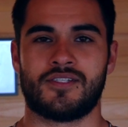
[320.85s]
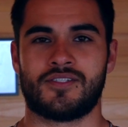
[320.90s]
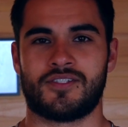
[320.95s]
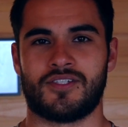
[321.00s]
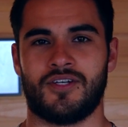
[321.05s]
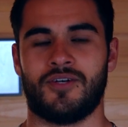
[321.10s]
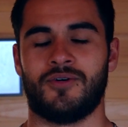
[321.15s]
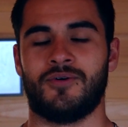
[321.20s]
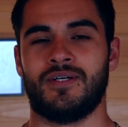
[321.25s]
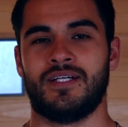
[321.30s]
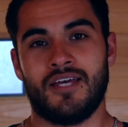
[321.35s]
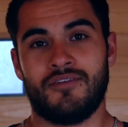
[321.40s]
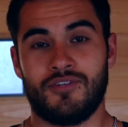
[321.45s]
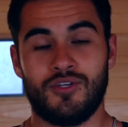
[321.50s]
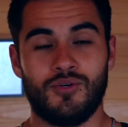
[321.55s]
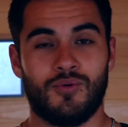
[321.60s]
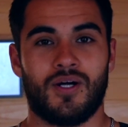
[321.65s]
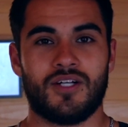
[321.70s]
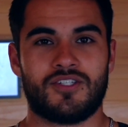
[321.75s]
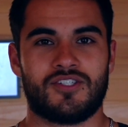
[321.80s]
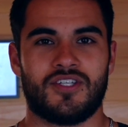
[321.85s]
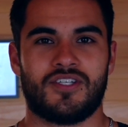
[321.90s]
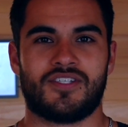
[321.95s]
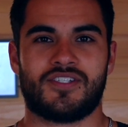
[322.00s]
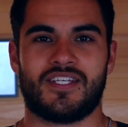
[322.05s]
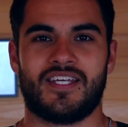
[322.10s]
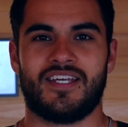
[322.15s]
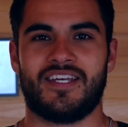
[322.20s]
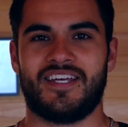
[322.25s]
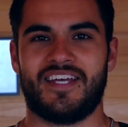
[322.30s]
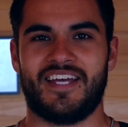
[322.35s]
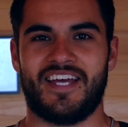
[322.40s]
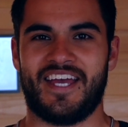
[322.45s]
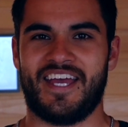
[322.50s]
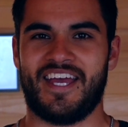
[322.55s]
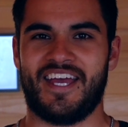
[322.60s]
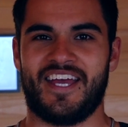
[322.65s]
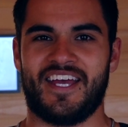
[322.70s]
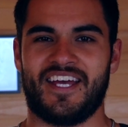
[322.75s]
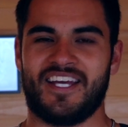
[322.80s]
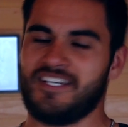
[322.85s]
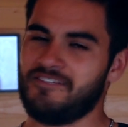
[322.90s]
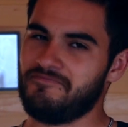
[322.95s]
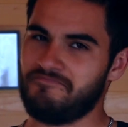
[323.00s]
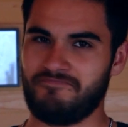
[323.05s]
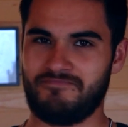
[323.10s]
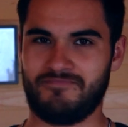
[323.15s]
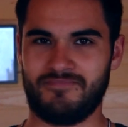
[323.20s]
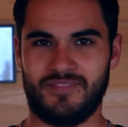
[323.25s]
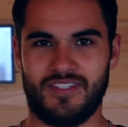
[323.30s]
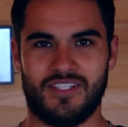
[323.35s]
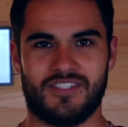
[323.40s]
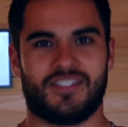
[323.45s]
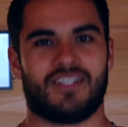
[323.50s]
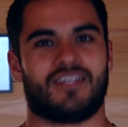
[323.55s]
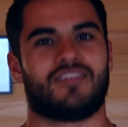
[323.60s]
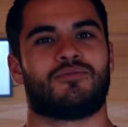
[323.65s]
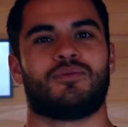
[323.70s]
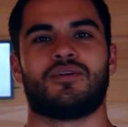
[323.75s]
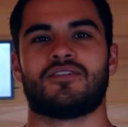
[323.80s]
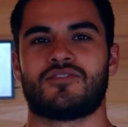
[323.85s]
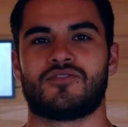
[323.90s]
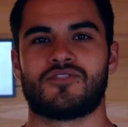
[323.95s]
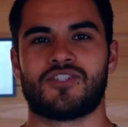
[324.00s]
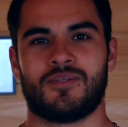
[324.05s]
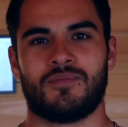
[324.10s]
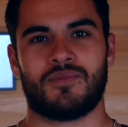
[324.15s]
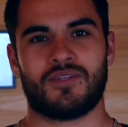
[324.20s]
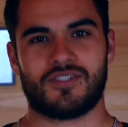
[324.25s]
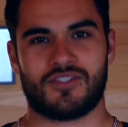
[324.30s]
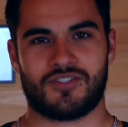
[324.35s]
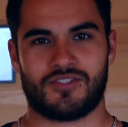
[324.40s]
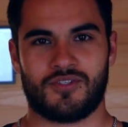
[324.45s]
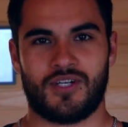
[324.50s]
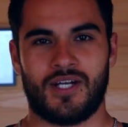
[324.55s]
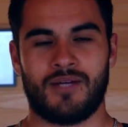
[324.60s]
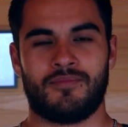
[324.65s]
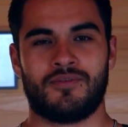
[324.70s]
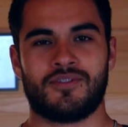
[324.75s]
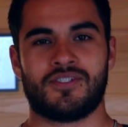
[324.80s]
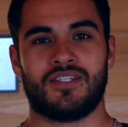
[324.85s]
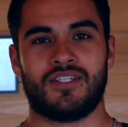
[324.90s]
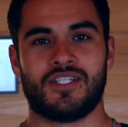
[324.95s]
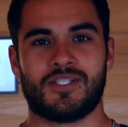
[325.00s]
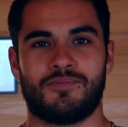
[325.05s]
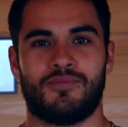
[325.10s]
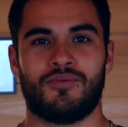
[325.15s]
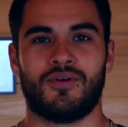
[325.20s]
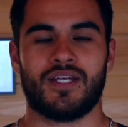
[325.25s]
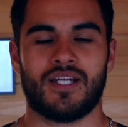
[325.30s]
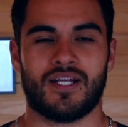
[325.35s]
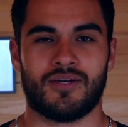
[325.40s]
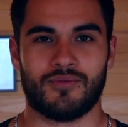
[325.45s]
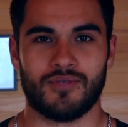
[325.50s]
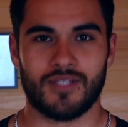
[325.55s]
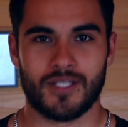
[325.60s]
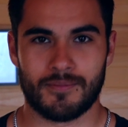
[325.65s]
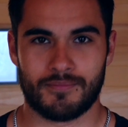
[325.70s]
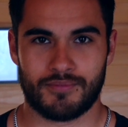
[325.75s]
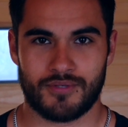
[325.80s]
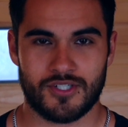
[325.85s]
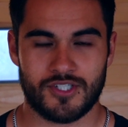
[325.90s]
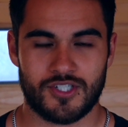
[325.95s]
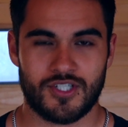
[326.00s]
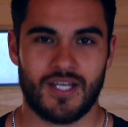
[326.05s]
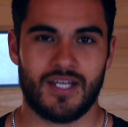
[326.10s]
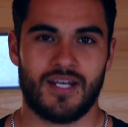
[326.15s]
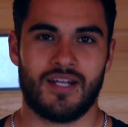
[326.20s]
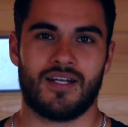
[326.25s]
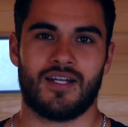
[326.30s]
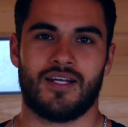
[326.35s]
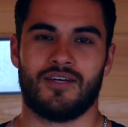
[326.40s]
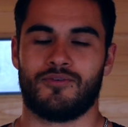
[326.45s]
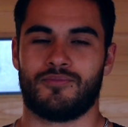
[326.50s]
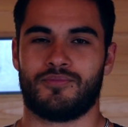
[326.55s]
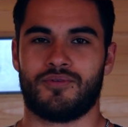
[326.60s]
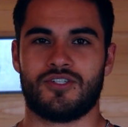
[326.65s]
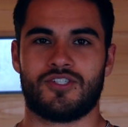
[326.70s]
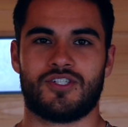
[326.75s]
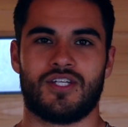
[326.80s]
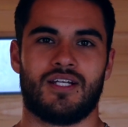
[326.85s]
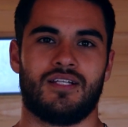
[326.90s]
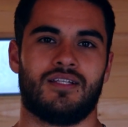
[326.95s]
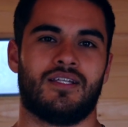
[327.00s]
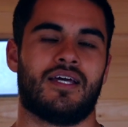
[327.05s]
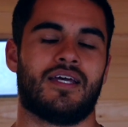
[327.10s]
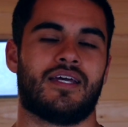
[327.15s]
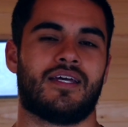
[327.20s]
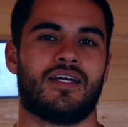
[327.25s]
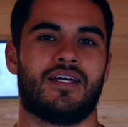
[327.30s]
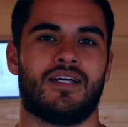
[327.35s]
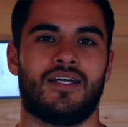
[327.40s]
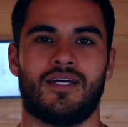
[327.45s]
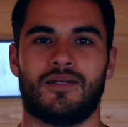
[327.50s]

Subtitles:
So if you do watch this, and there's like 300 something subscribers at this point, I really appreciate it. I'd appreciate a like.